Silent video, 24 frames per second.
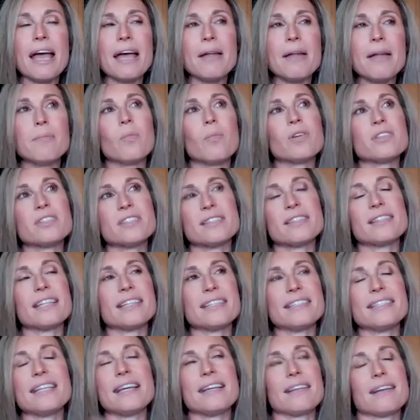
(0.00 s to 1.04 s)
had with
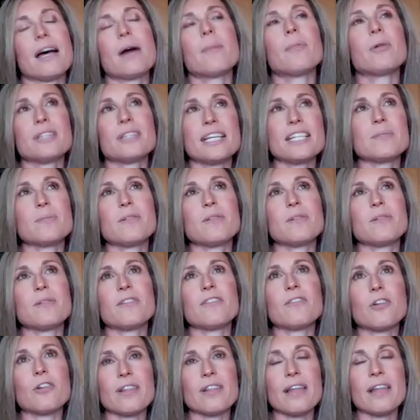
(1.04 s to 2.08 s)
the couple of days
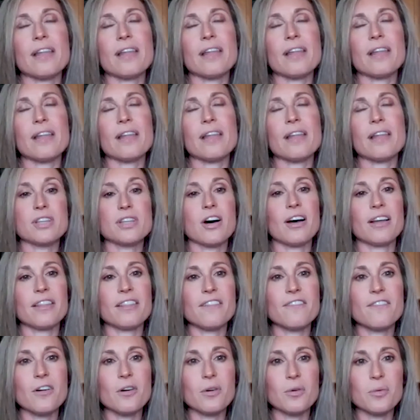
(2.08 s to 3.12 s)
before that, when I was on the
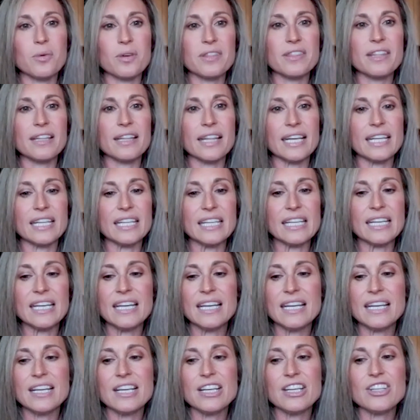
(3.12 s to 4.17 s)
phone with the lady,
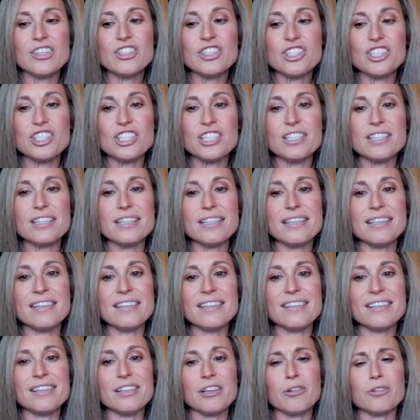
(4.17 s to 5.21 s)

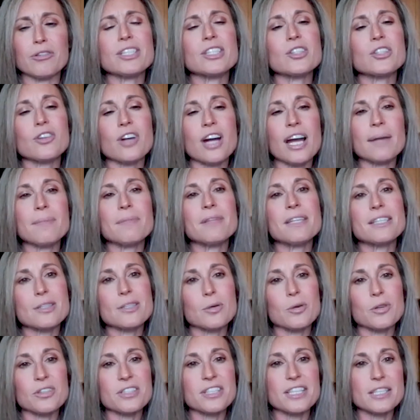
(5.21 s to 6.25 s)
she, you know, described this
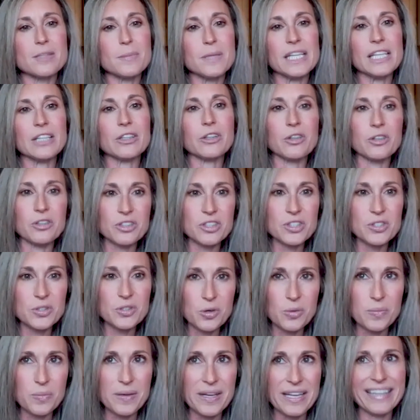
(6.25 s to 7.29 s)
horse as being her
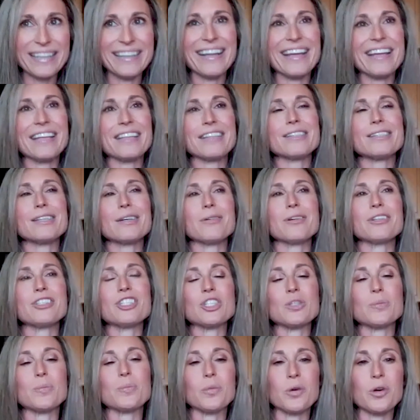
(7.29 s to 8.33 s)
soulmate. And so it
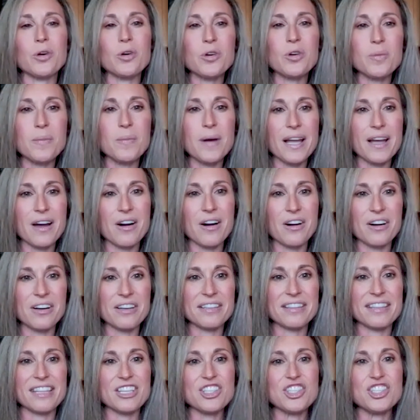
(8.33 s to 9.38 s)
just broke my
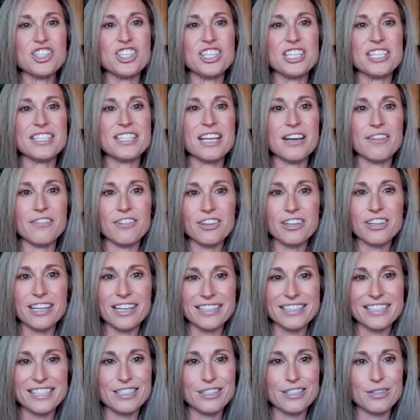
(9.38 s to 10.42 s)
heart that she never
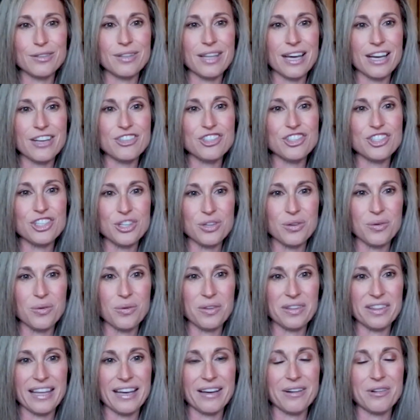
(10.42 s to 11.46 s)
got to do that shoot
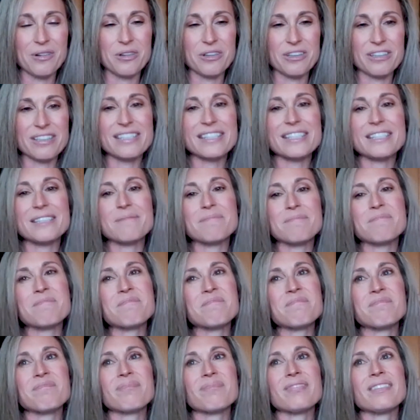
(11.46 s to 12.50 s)
with that horse.
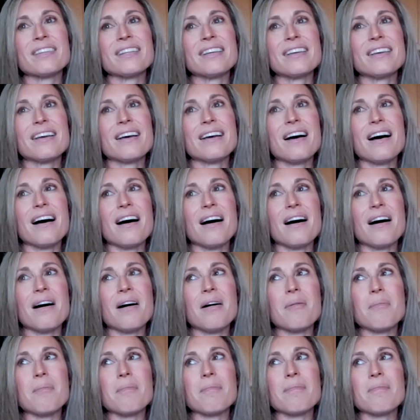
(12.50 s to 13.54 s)

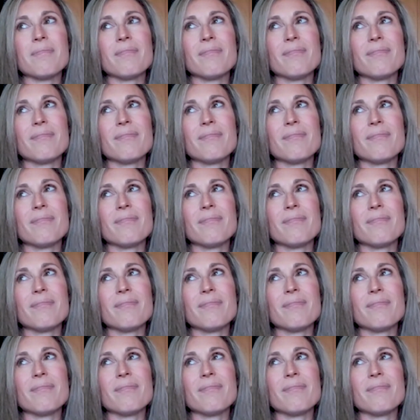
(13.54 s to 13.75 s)
I